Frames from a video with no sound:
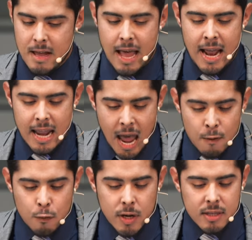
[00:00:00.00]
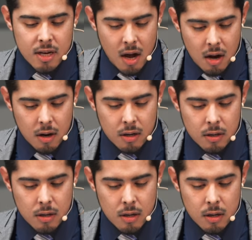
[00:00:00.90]
And every tongue
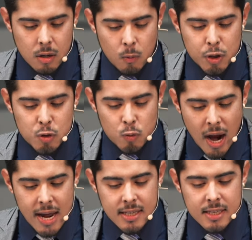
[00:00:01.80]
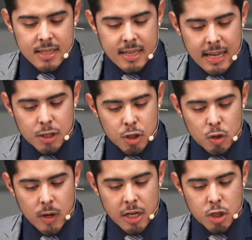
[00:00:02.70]
which rises against
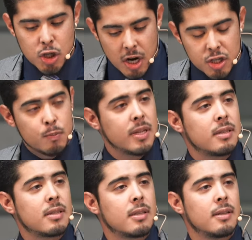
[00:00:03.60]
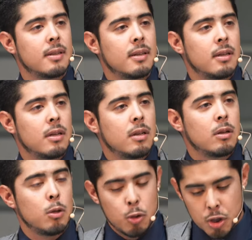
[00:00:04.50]
you in judgment,
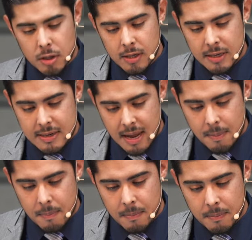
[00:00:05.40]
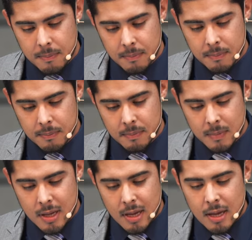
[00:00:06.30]
you shall condemn.
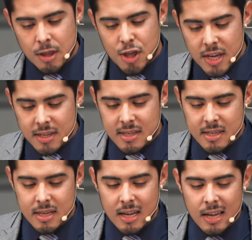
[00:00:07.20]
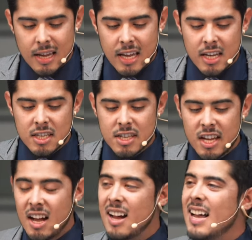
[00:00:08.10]
This is
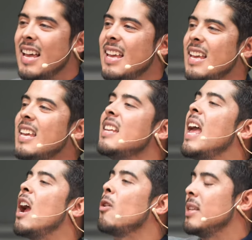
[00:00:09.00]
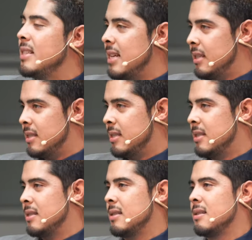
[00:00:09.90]
the
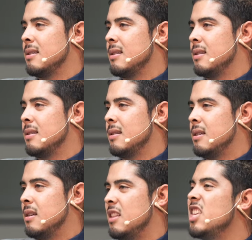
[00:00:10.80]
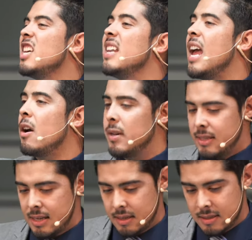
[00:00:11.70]
inheritance, the
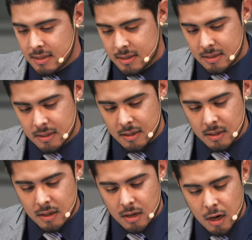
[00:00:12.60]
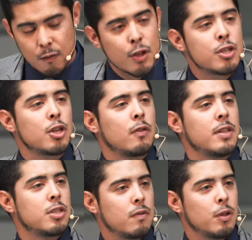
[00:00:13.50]
inheritance of the
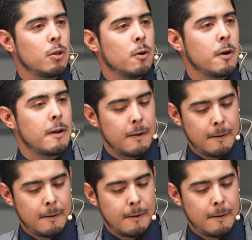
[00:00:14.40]
servants of the Lord.